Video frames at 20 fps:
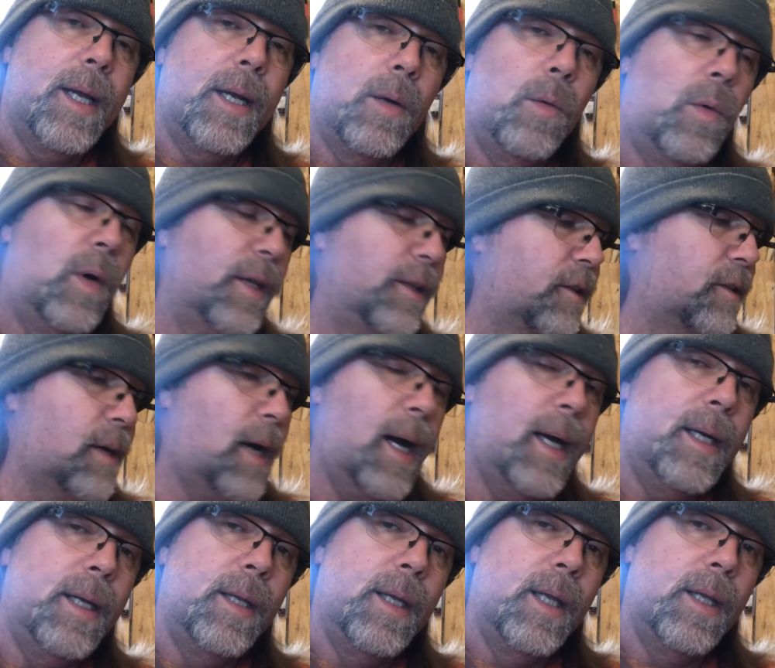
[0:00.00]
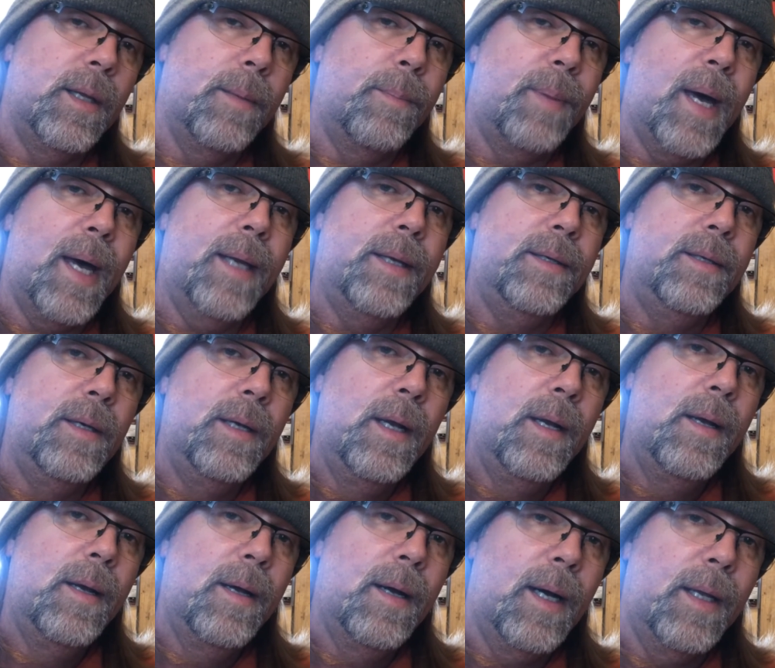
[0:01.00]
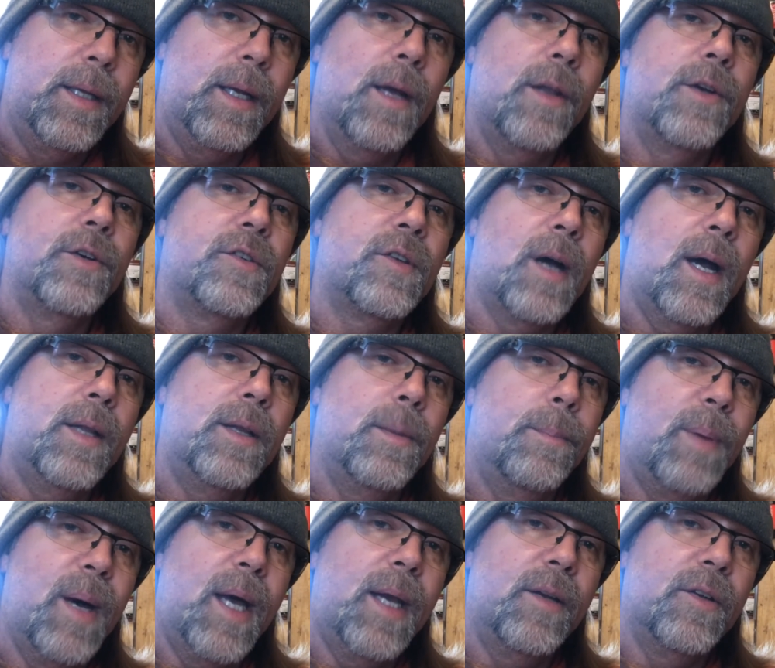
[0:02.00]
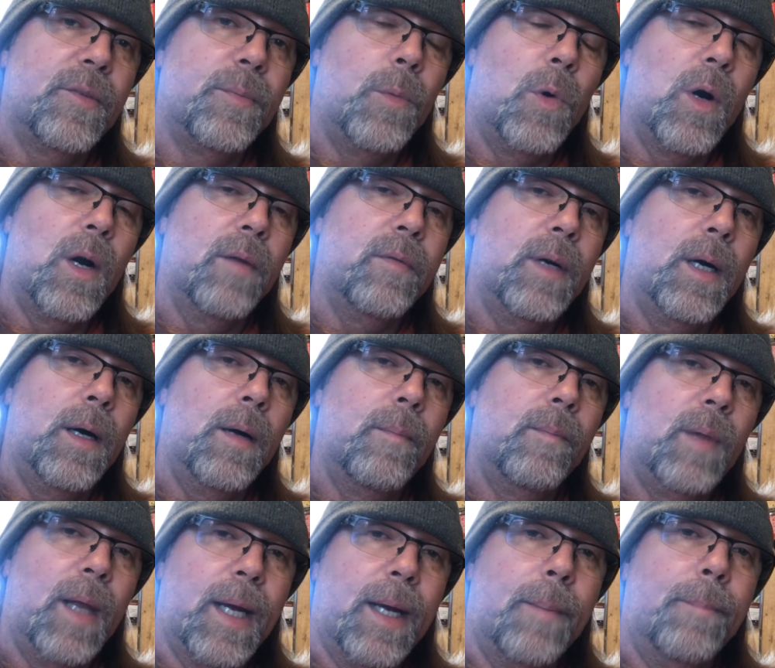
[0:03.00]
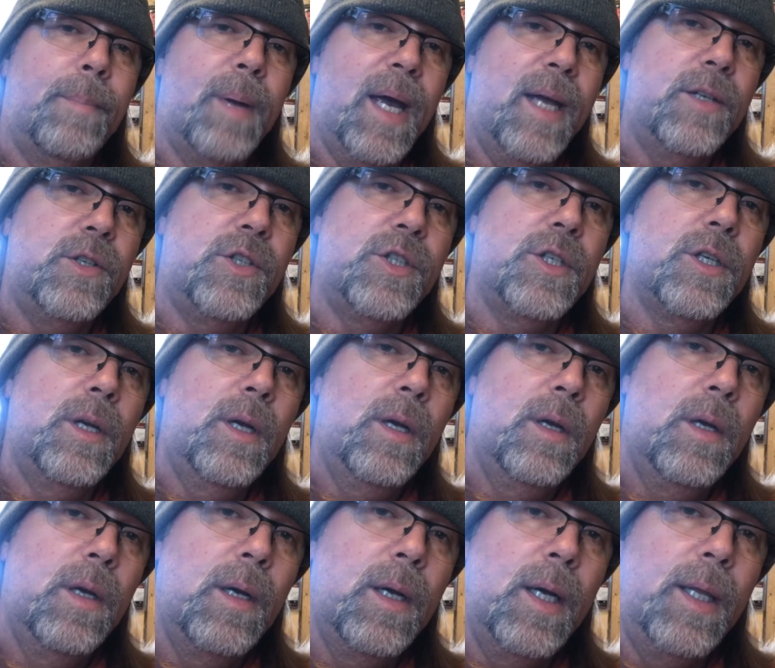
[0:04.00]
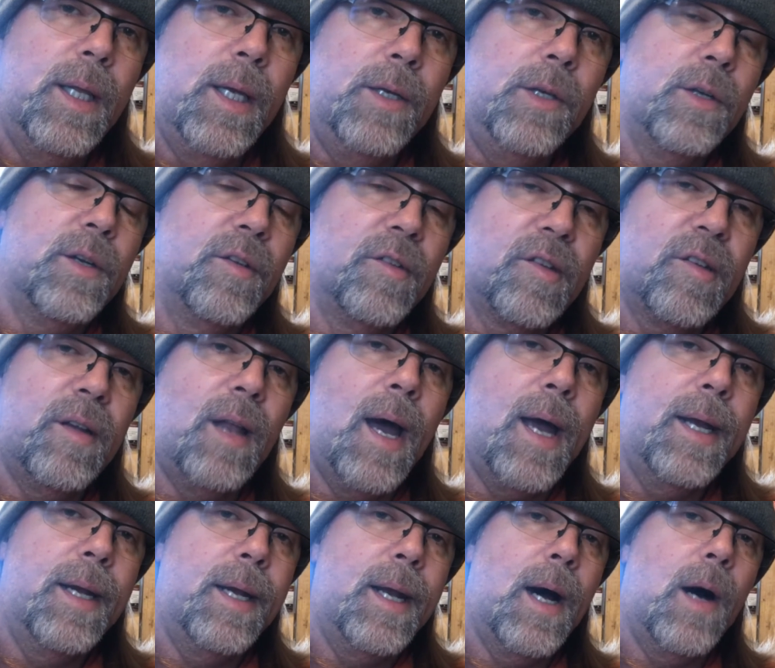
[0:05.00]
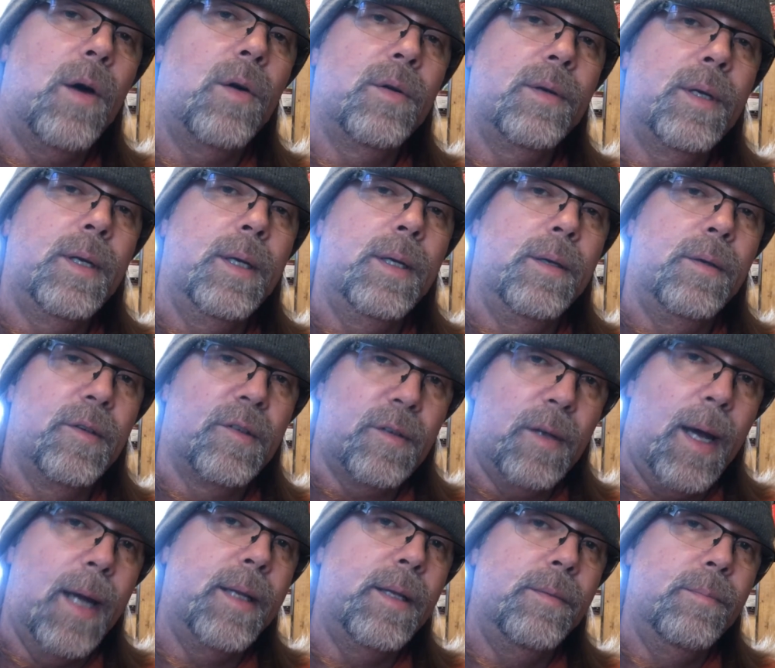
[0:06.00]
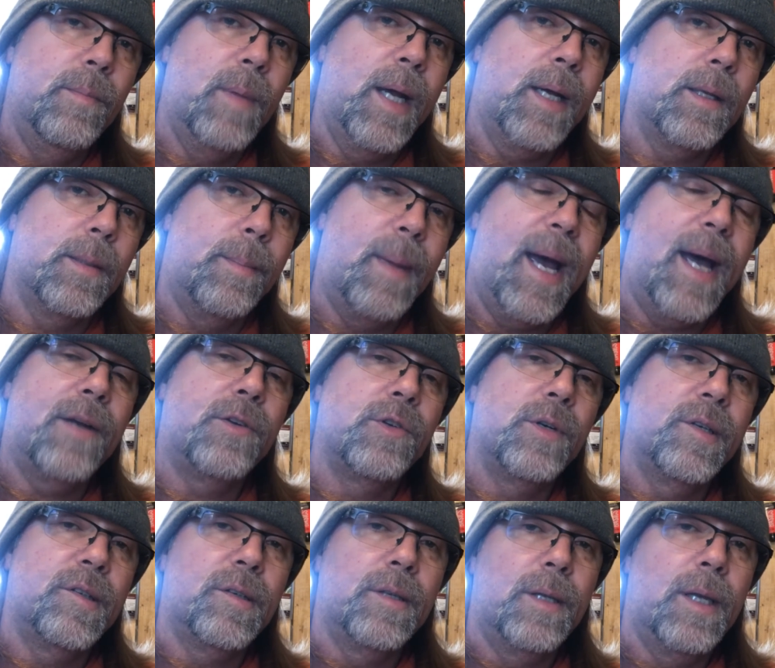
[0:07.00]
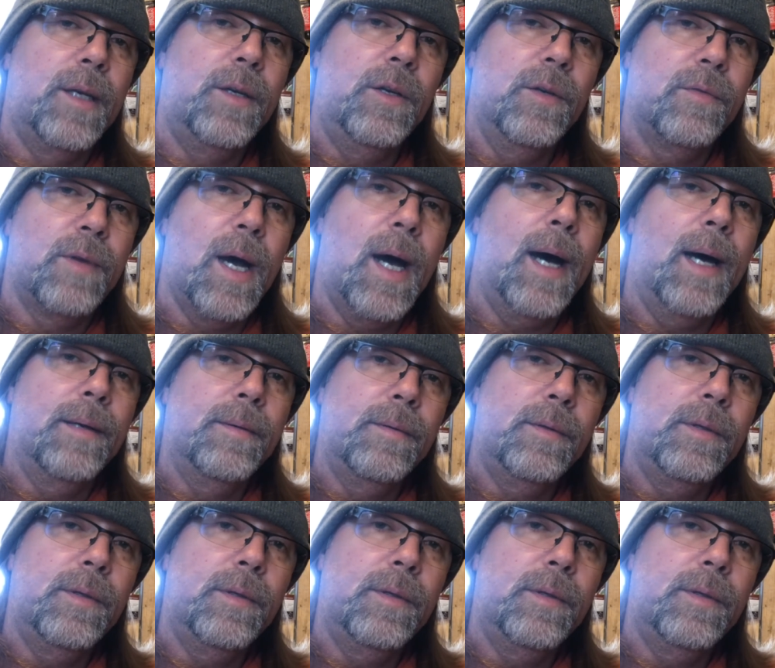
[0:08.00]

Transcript: on one side, and then the bed on the other side. The bed is more of like a bench, and then you can slide it out and make the mattress, and then you've got